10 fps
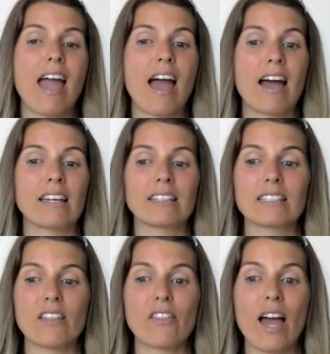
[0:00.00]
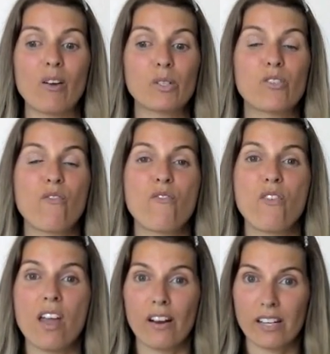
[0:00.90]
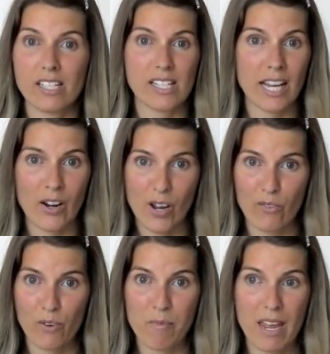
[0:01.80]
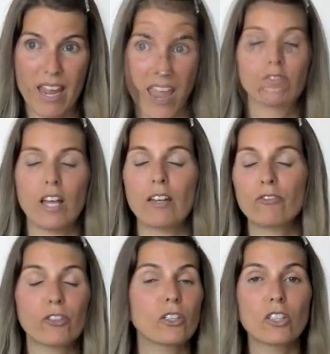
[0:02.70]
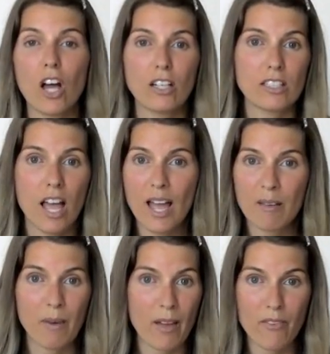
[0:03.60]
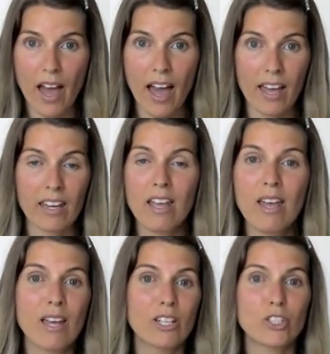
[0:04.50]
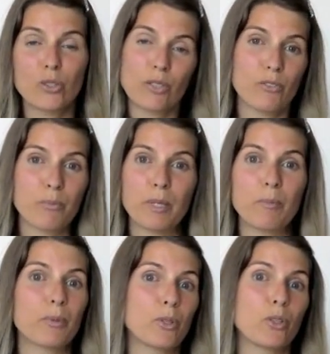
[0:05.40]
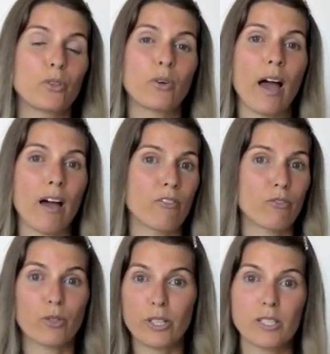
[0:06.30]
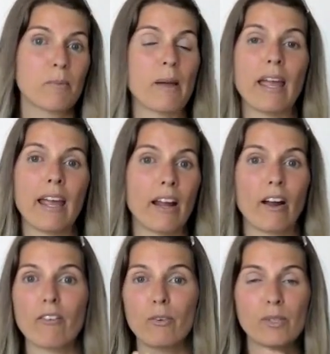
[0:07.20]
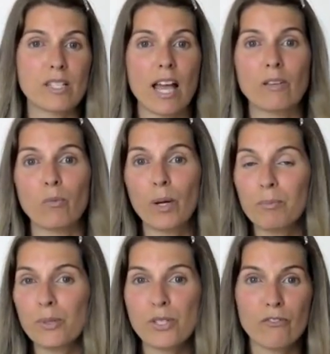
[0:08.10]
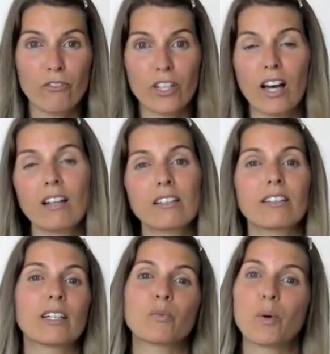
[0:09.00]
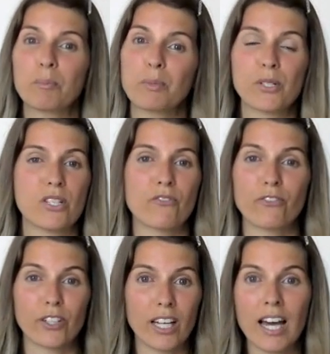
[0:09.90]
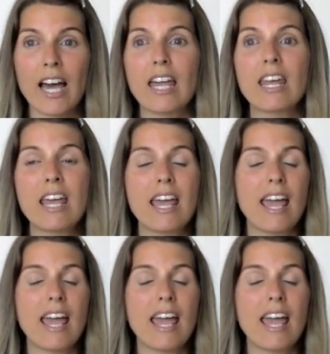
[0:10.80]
and that was very scary for me. And for a long time, I've had two different people who have worked on my hair. I've always had one person for color and one person for cut.